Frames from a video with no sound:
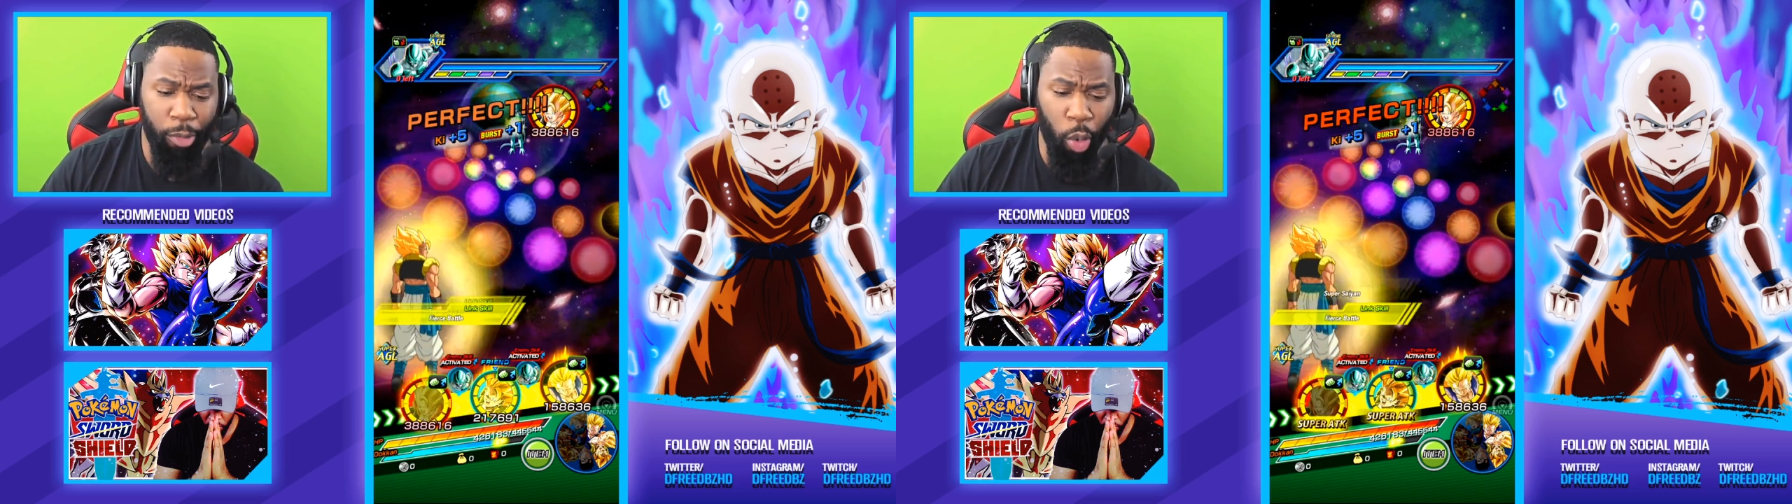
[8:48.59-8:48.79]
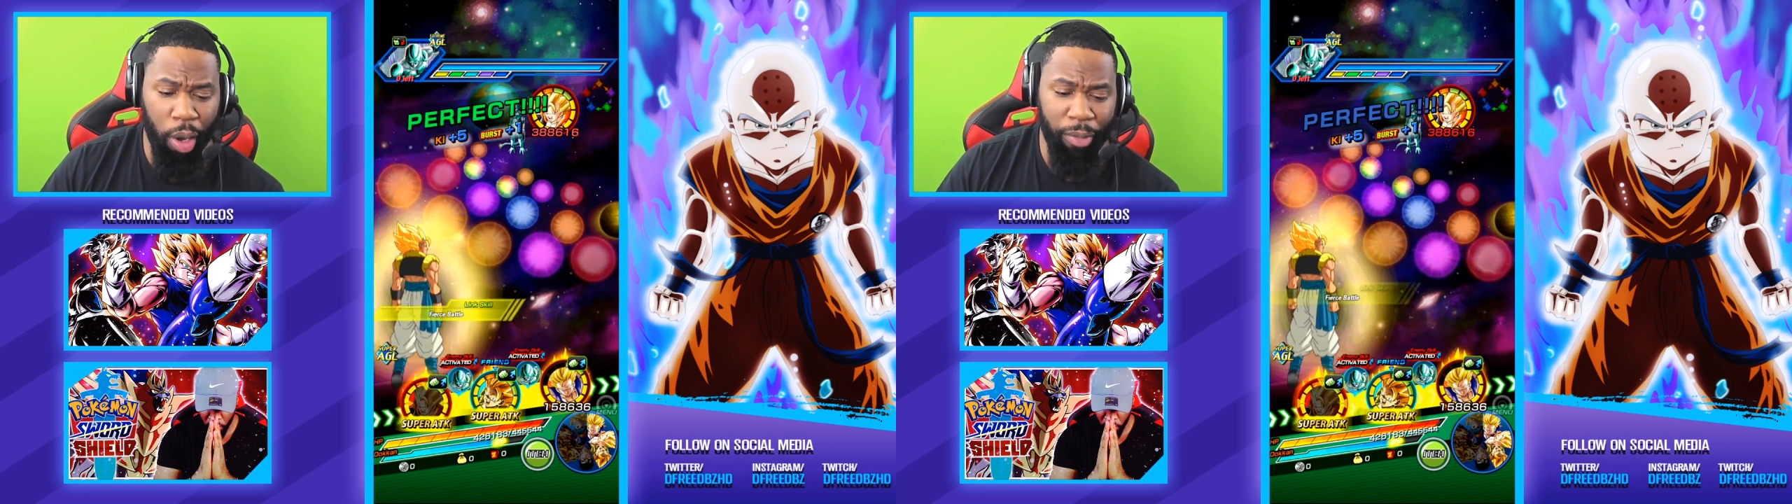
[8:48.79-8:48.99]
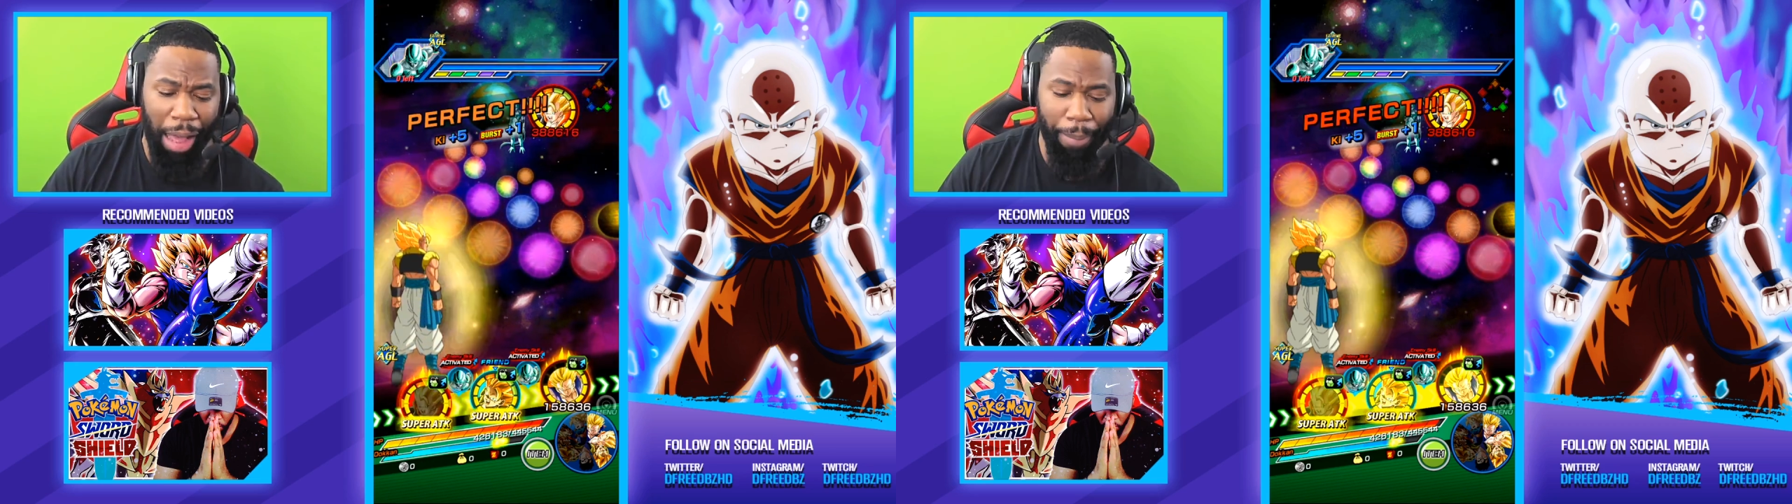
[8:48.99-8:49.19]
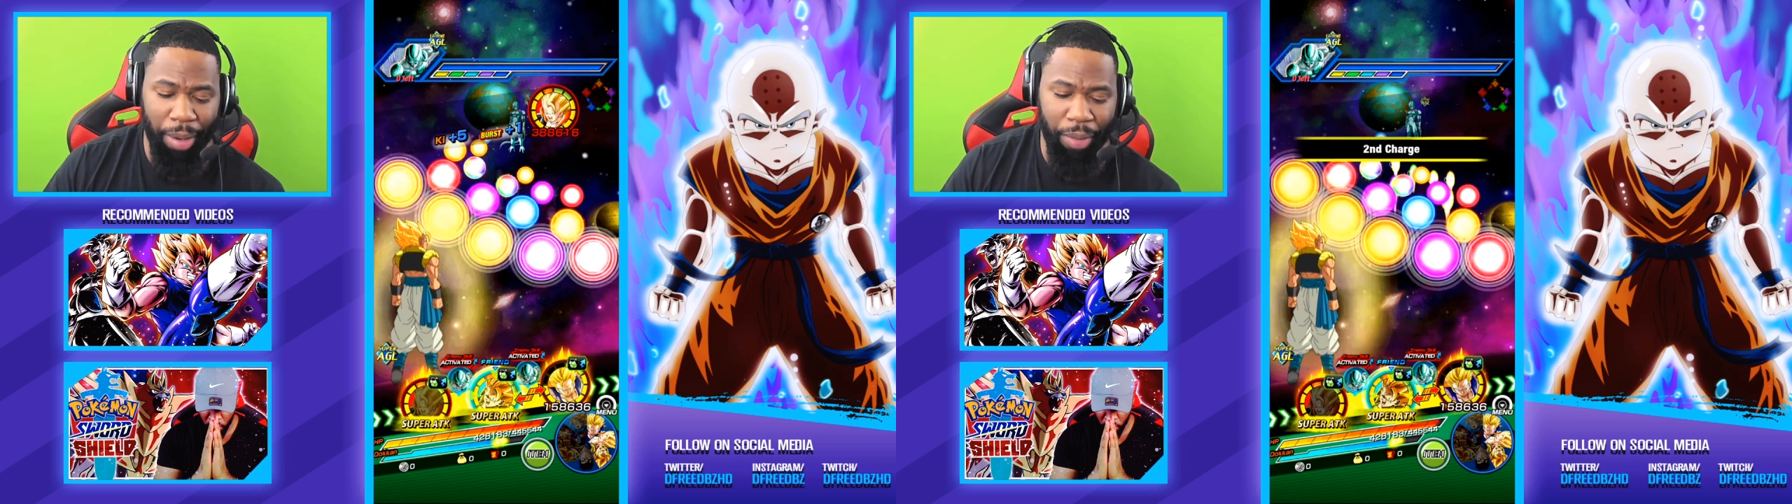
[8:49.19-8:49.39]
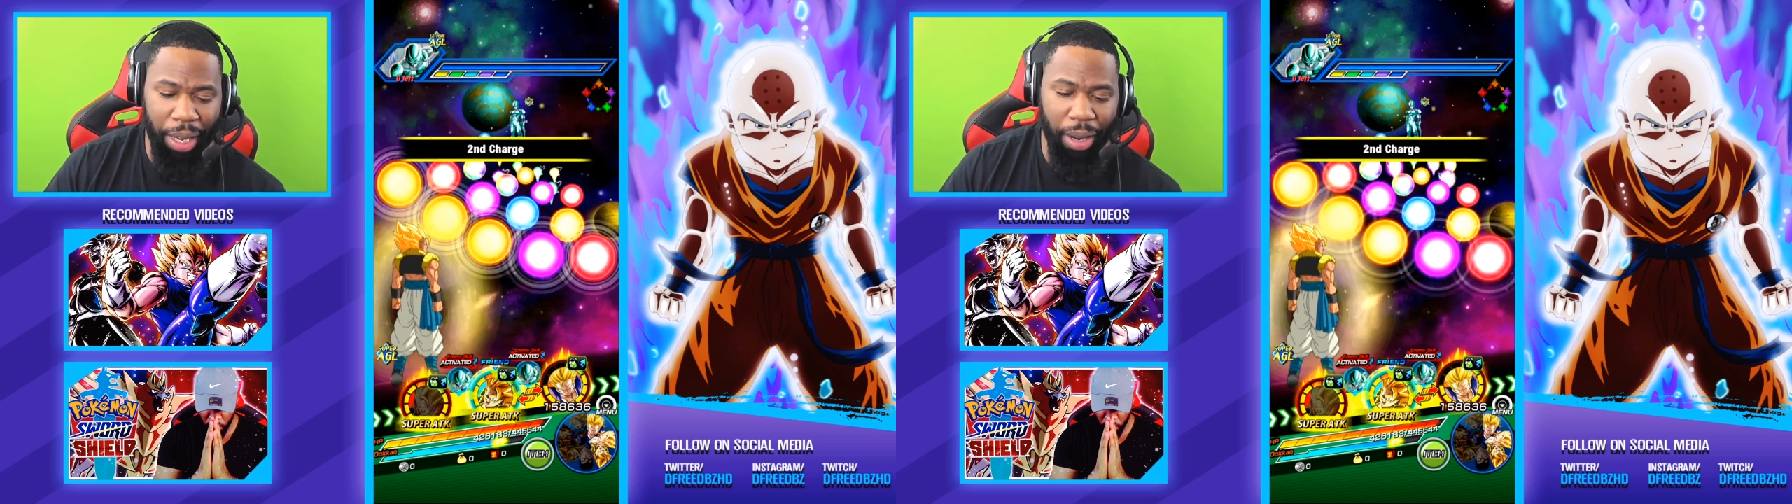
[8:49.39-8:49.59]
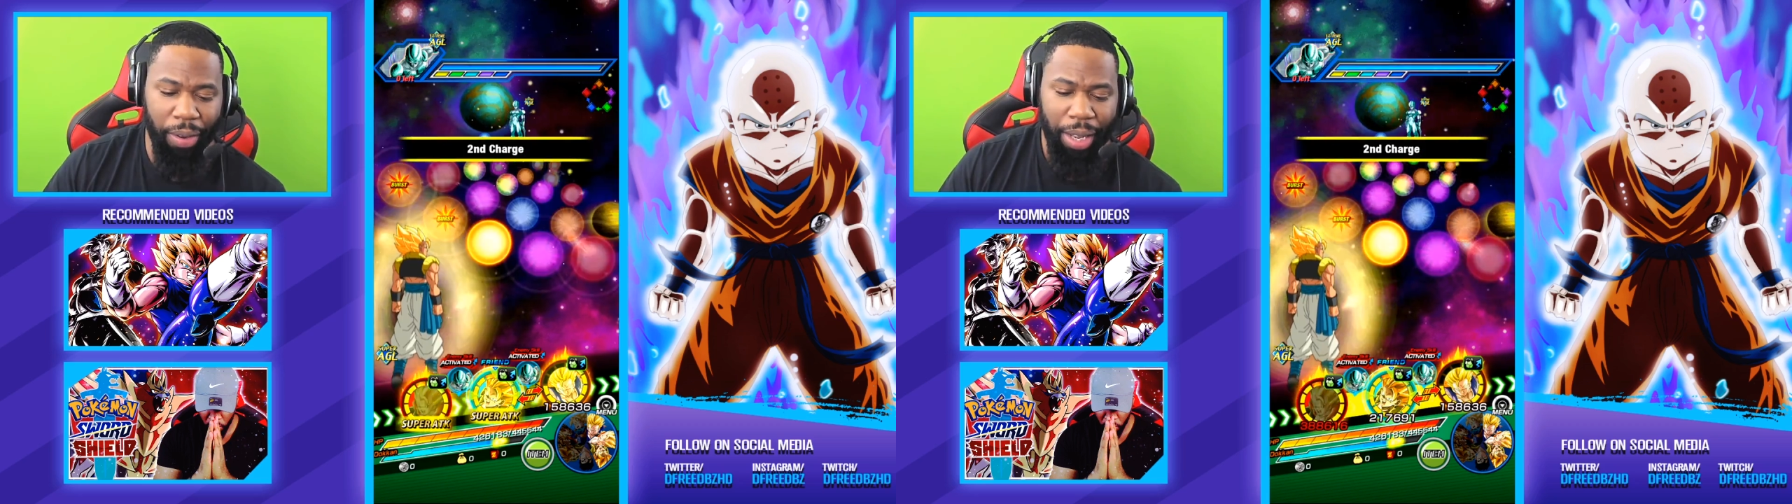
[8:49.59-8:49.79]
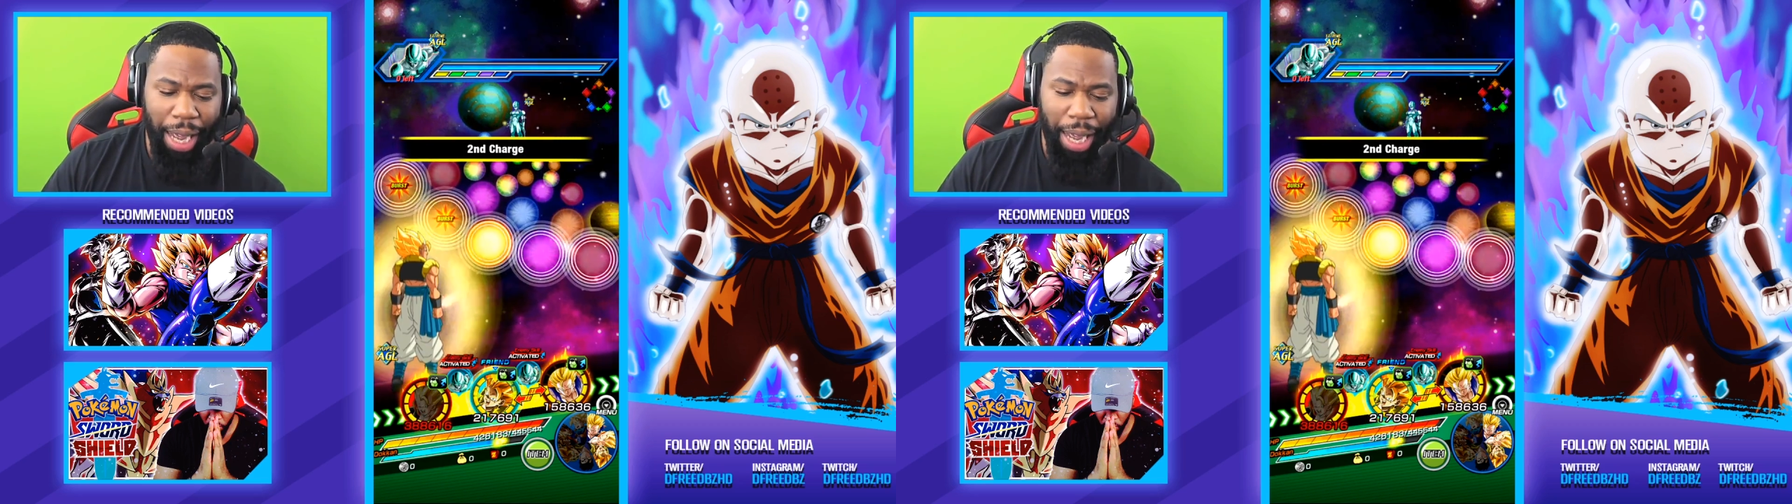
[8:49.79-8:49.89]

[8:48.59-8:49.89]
45 minute video.